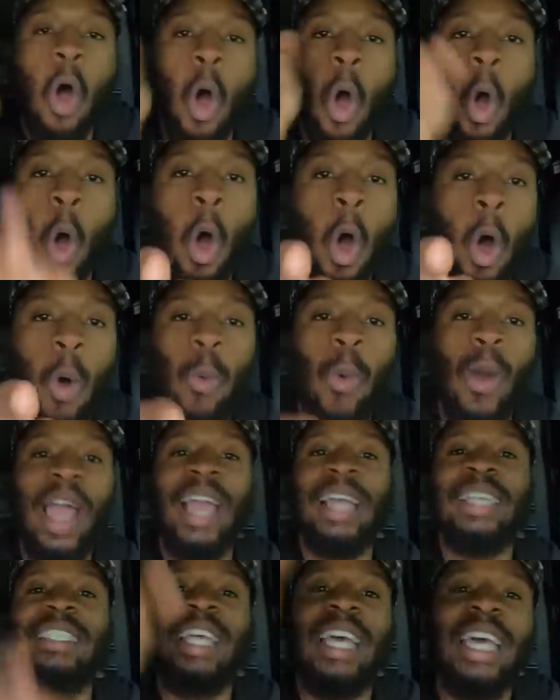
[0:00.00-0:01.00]

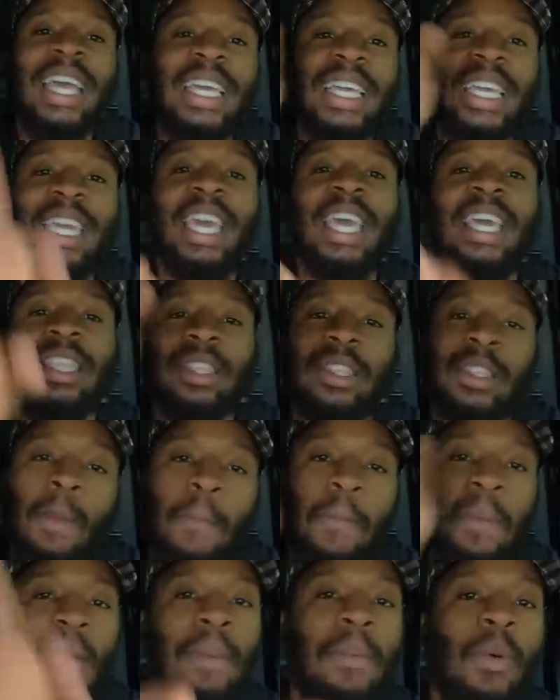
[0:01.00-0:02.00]
always get the
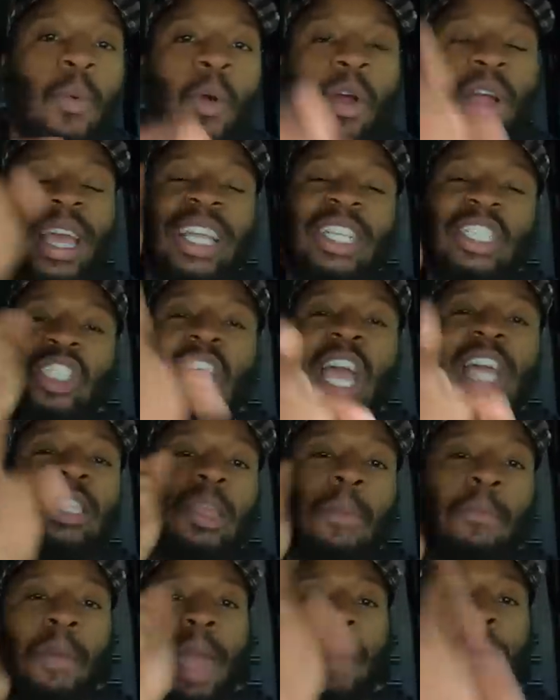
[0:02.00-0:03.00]
paperwork and check
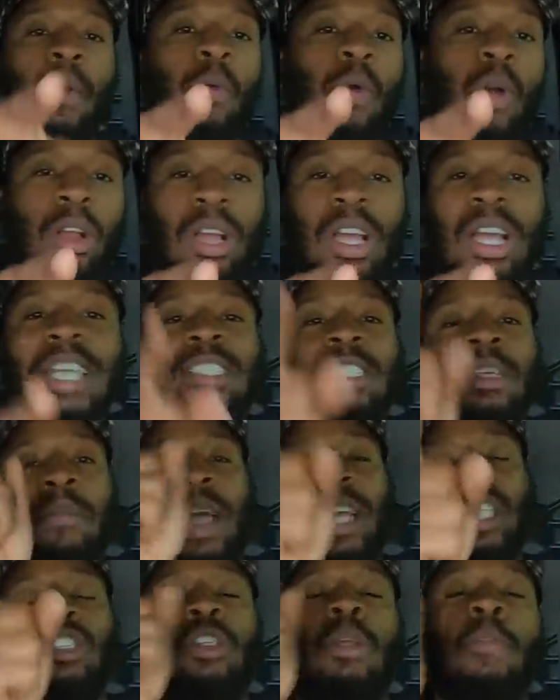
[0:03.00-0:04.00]
the paperwork to
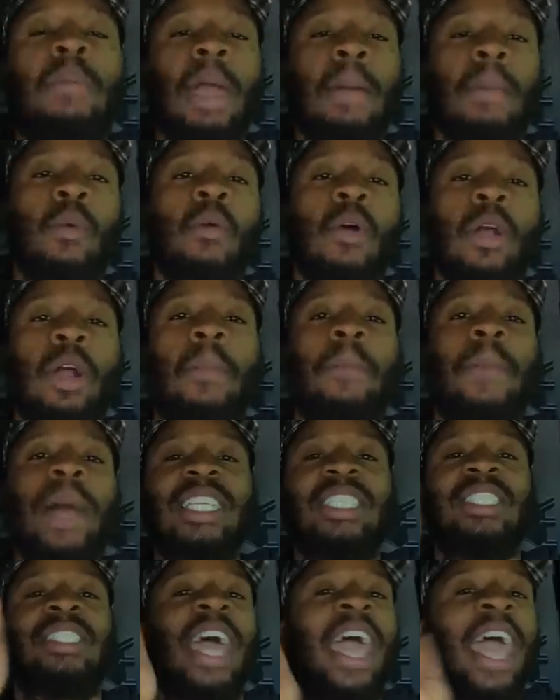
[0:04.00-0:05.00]
make sure the paperwork
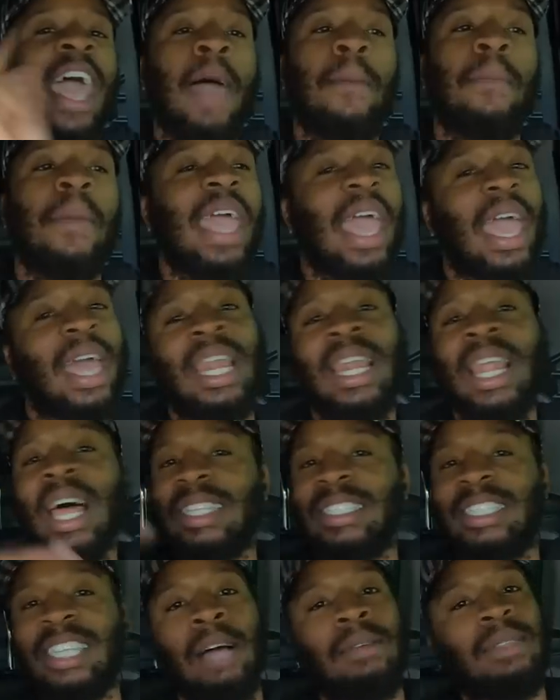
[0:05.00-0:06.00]
matches the app. And a
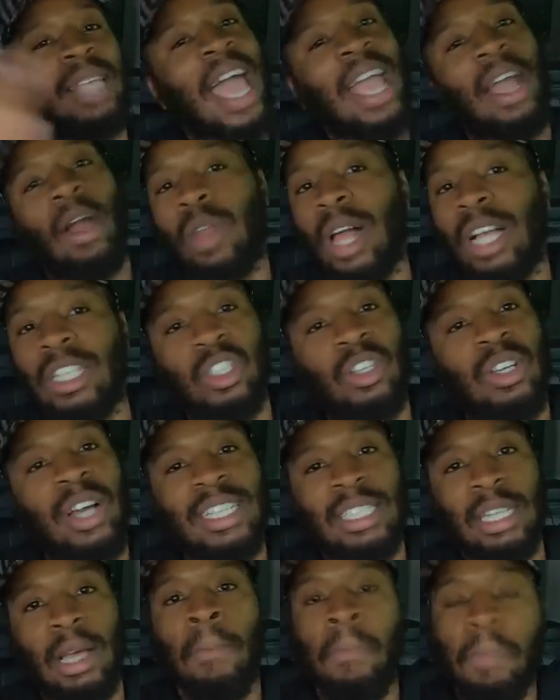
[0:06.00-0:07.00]
lot of times, I ain't gonna lie to you
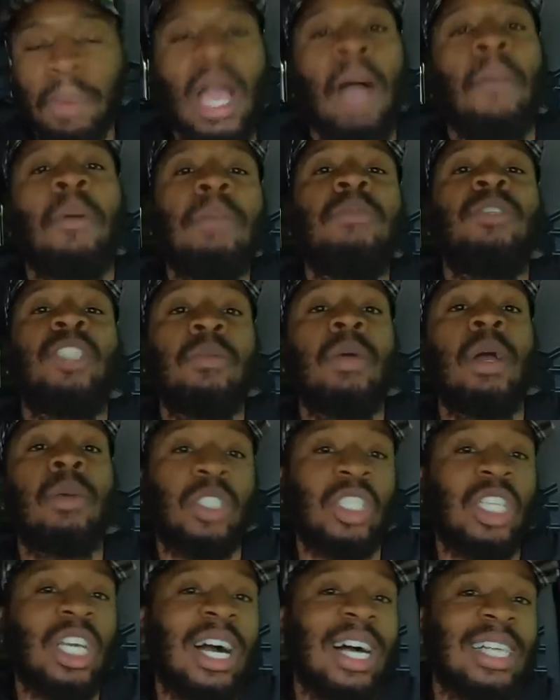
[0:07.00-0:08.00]
guys, I'm gonna, be, I'm gonna keep it G B
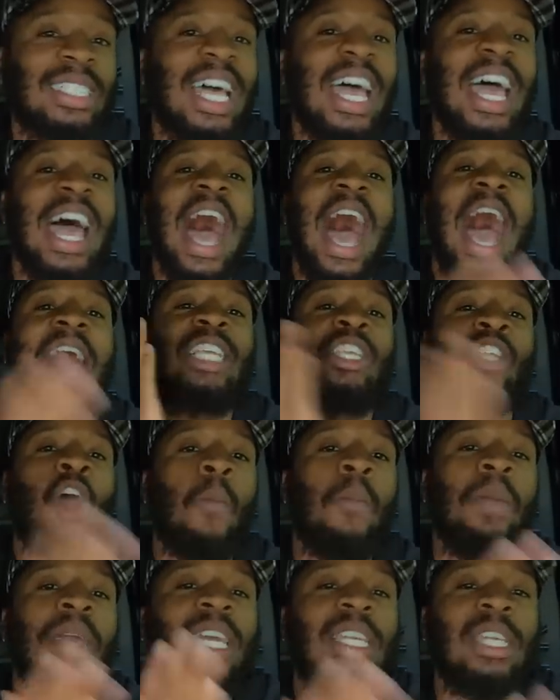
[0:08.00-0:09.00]
with you, cuz I
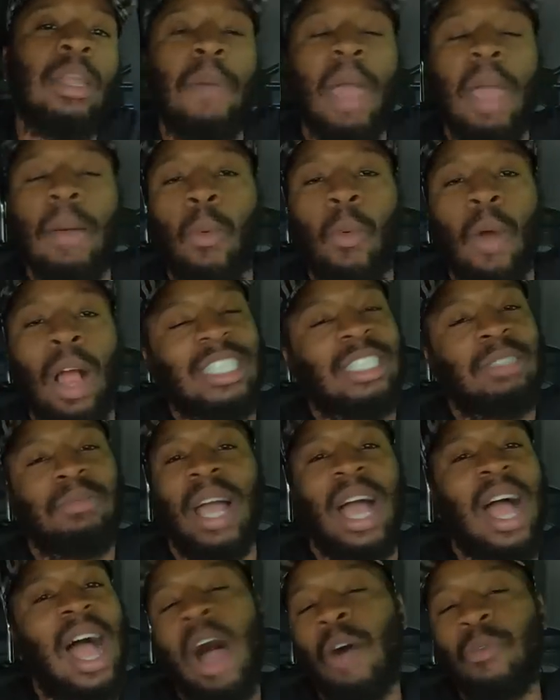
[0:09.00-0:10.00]
don't be getting the paperwork. I'm just
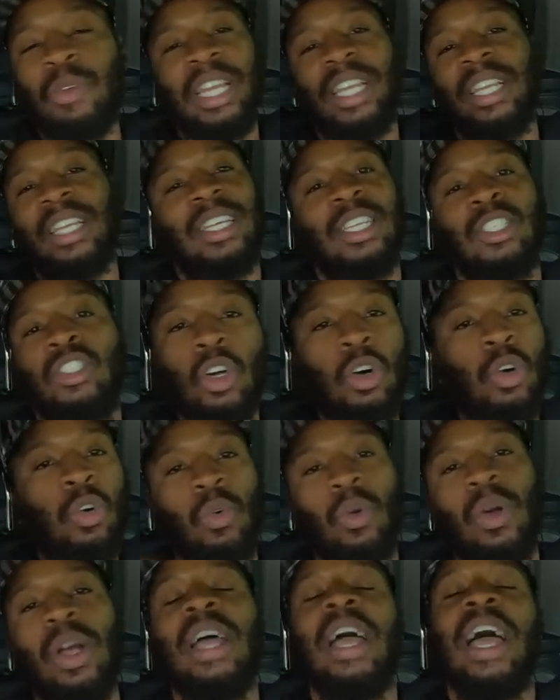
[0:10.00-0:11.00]
like, I don't need it, it's
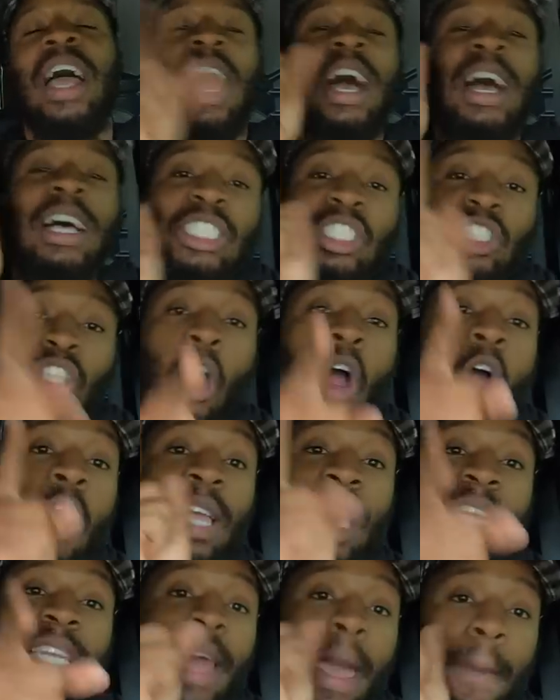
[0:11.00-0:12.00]
cool.
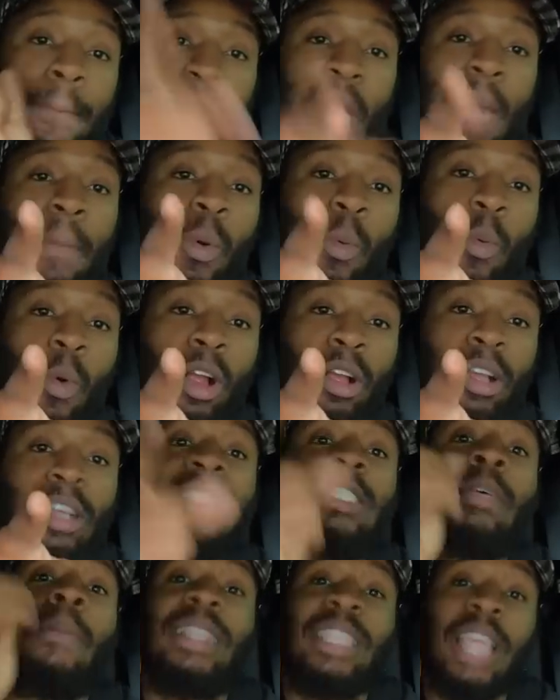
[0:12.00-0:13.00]
Start getting that
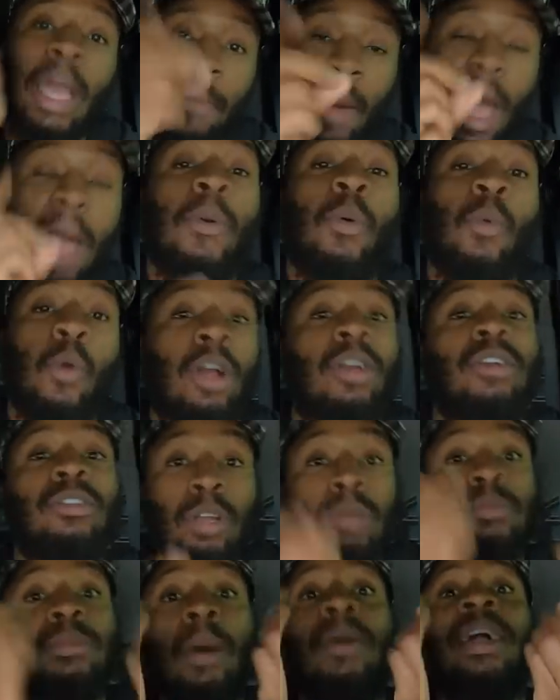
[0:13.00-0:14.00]
paperwork to make that paperwork. You
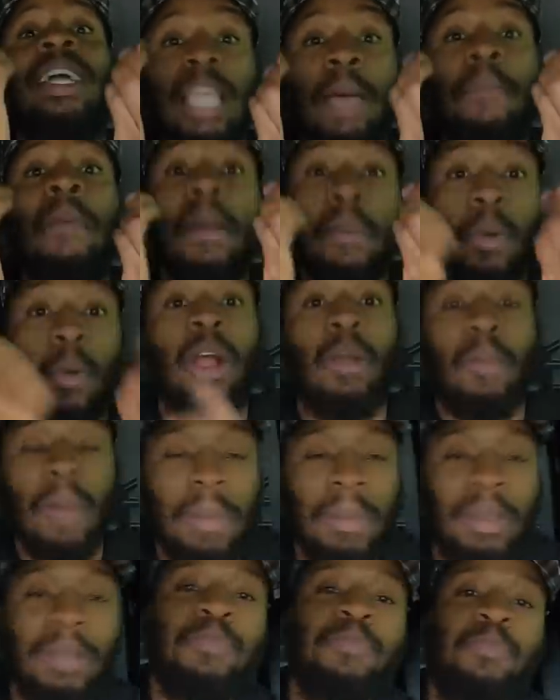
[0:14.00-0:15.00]
know what I'm talking? Get that paperwork,
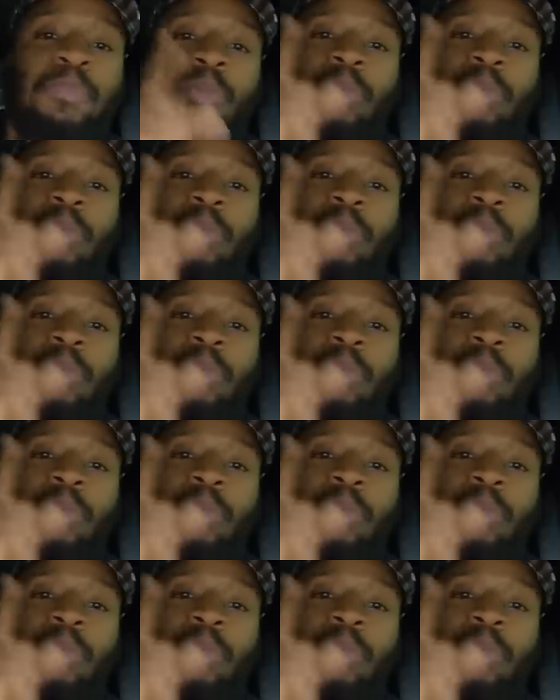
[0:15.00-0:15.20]
baby.